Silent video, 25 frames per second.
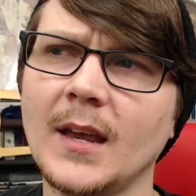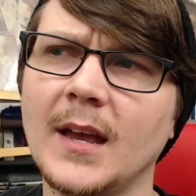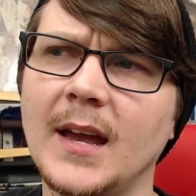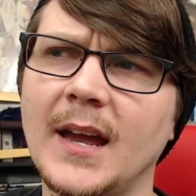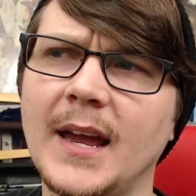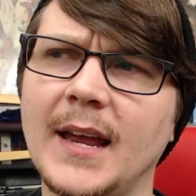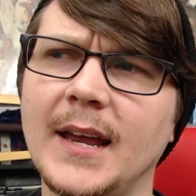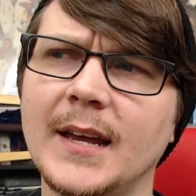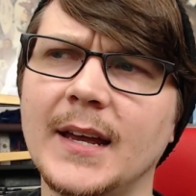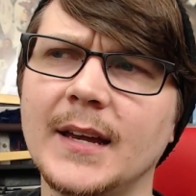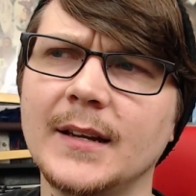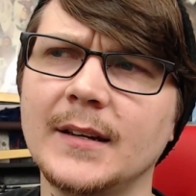
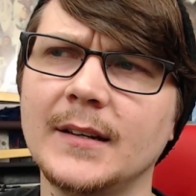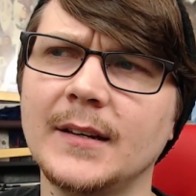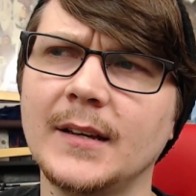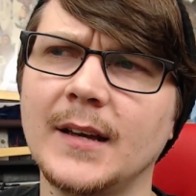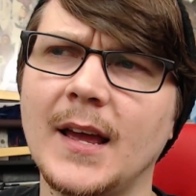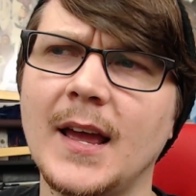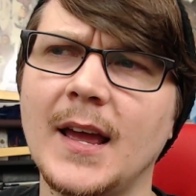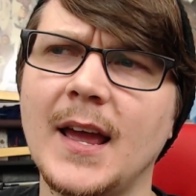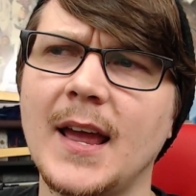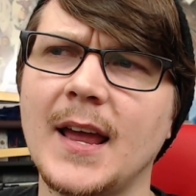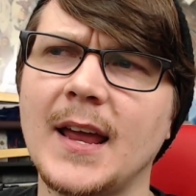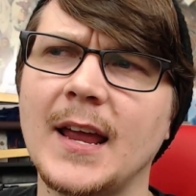And
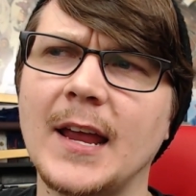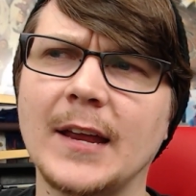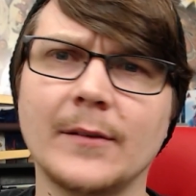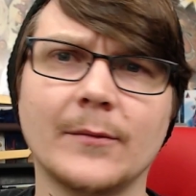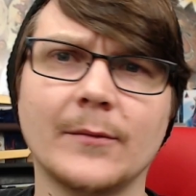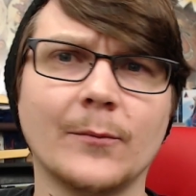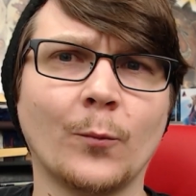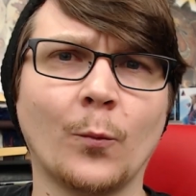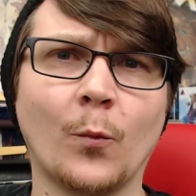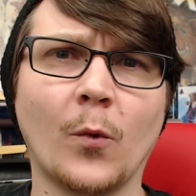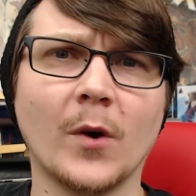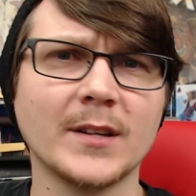it
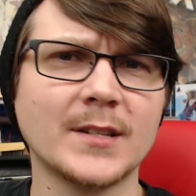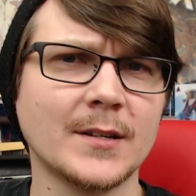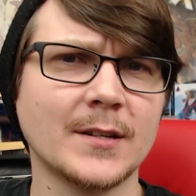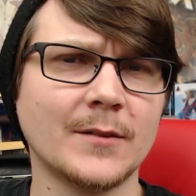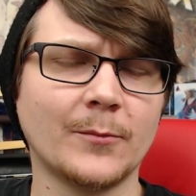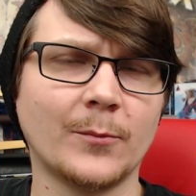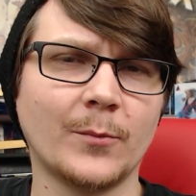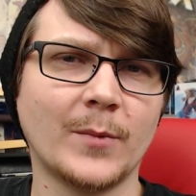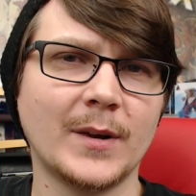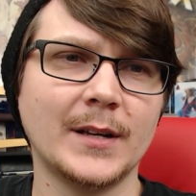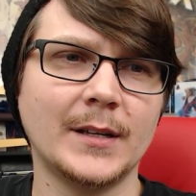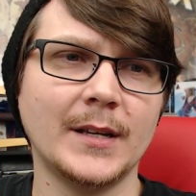
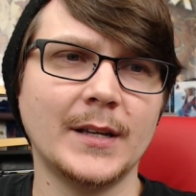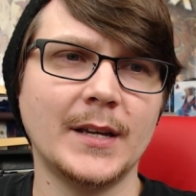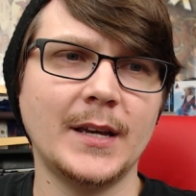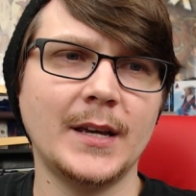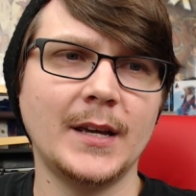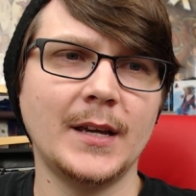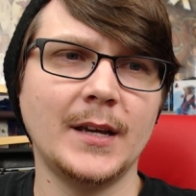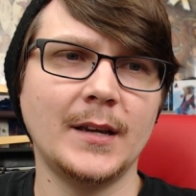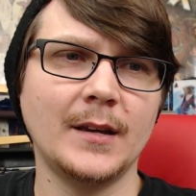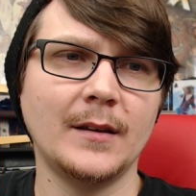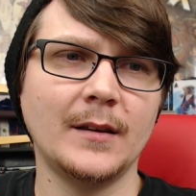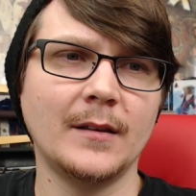wasn't
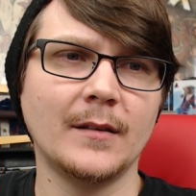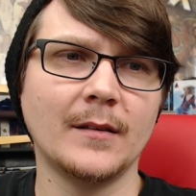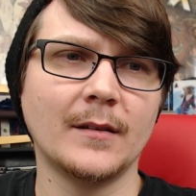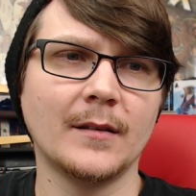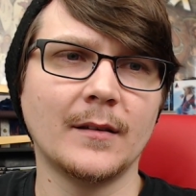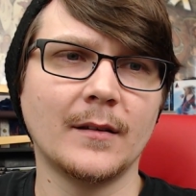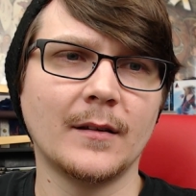really...